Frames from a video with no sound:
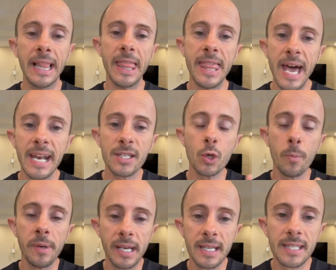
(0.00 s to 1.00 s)
that is
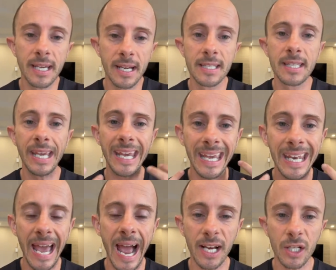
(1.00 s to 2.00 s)
omega-6 in
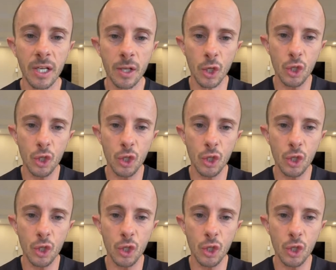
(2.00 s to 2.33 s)
action,